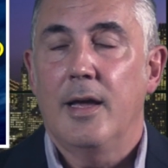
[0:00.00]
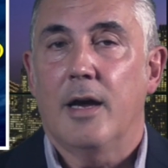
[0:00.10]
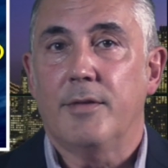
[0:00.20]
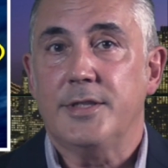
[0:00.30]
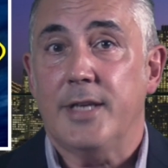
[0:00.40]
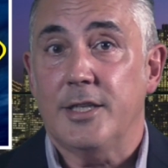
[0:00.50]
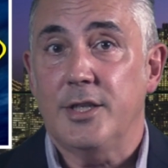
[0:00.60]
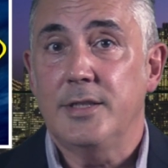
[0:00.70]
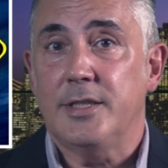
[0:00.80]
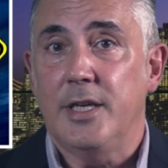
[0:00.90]
A
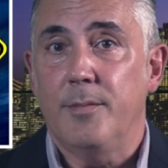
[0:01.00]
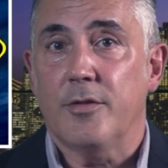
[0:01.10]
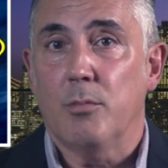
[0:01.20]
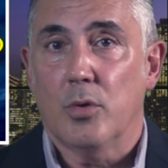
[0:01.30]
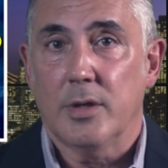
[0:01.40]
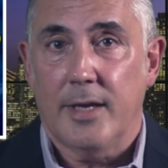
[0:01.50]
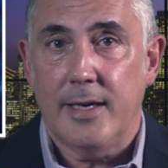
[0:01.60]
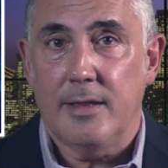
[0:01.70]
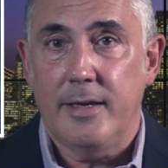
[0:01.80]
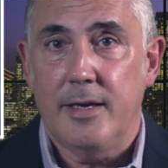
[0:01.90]
recession seems more
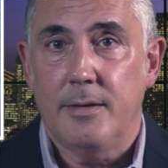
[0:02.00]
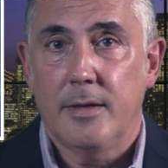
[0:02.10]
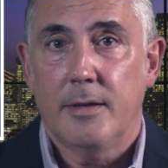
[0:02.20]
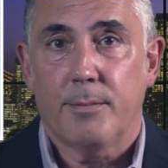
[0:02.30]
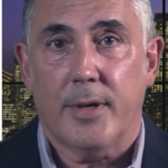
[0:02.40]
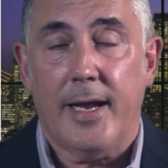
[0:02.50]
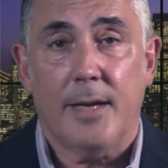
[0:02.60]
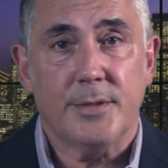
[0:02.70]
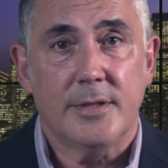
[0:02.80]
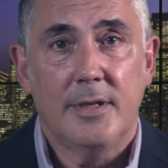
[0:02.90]
likely, and
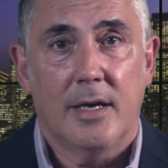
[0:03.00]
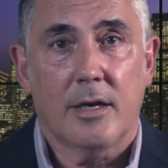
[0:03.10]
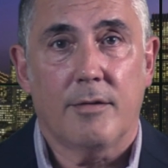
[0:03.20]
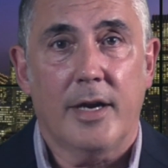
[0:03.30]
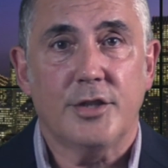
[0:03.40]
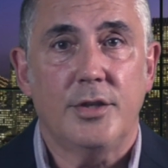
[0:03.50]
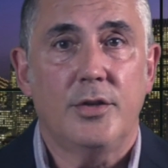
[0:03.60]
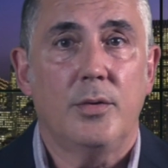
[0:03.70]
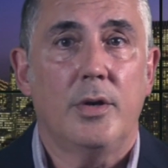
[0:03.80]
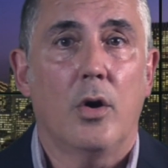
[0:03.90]
perhaps a correction
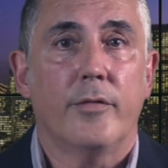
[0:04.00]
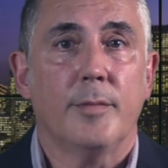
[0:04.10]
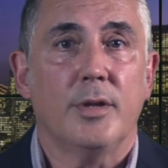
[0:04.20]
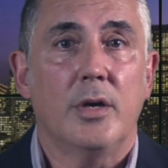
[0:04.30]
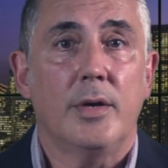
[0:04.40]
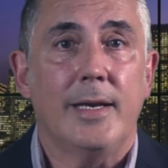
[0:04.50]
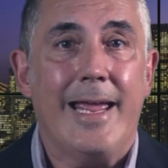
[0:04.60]
to an overbloated